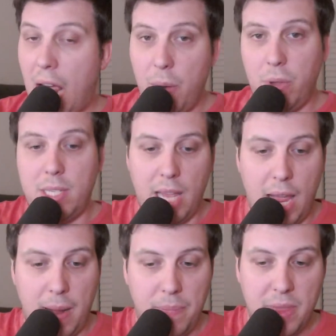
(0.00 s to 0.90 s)
I would
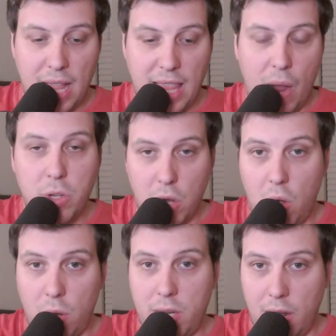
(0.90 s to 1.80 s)
say that was
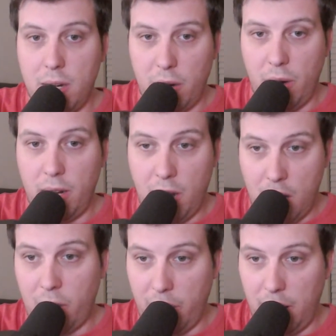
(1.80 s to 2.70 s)
all done
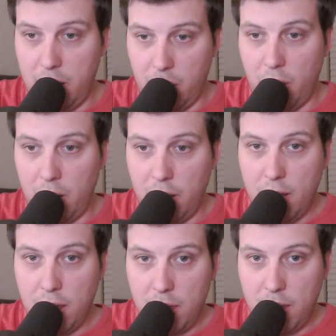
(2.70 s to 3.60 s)
concretely during
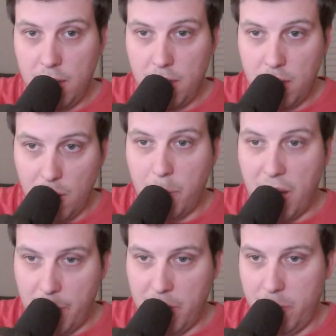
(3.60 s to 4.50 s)
the
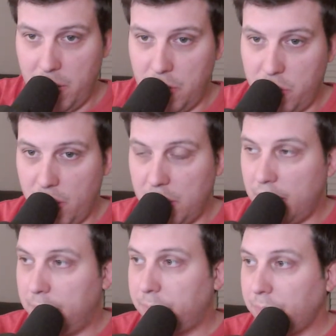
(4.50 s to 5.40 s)
Obama administration.